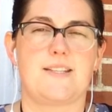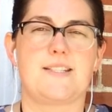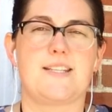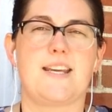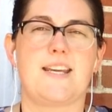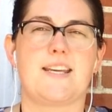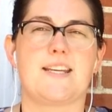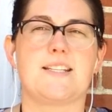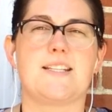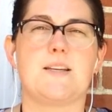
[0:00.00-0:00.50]

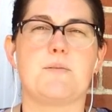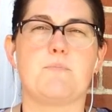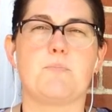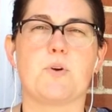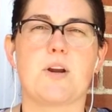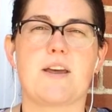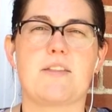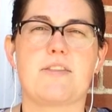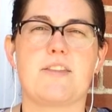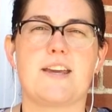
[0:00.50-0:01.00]
Take a deep
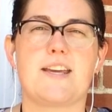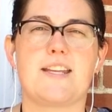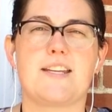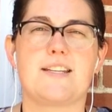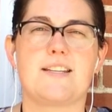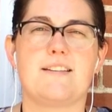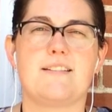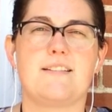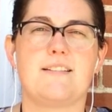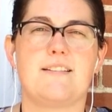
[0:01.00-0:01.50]
breath
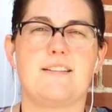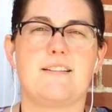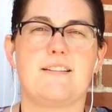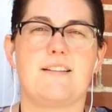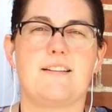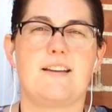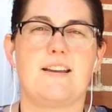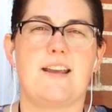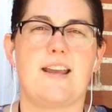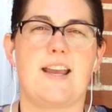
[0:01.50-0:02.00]
in
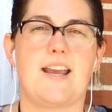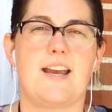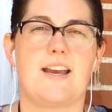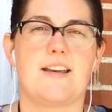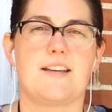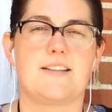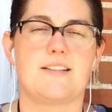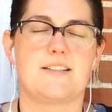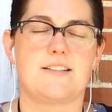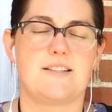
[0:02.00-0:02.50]

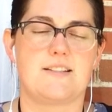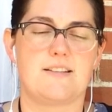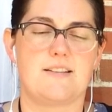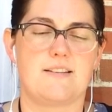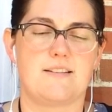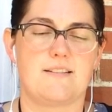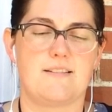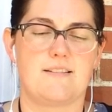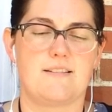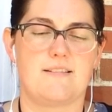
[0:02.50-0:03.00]
and
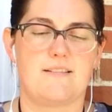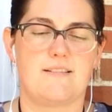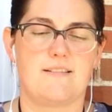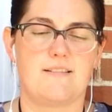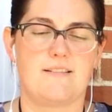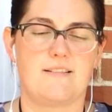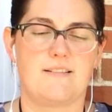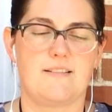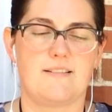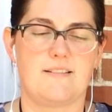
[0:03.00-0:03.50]

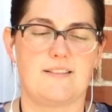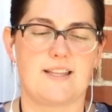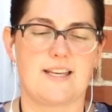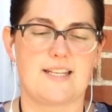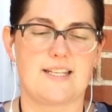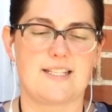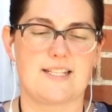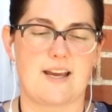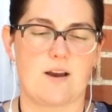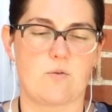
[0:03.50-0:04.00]
let
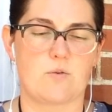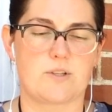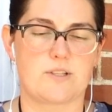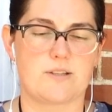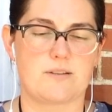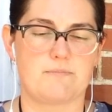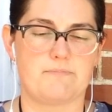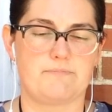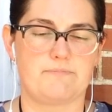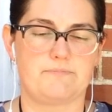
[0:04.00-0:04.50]
it out.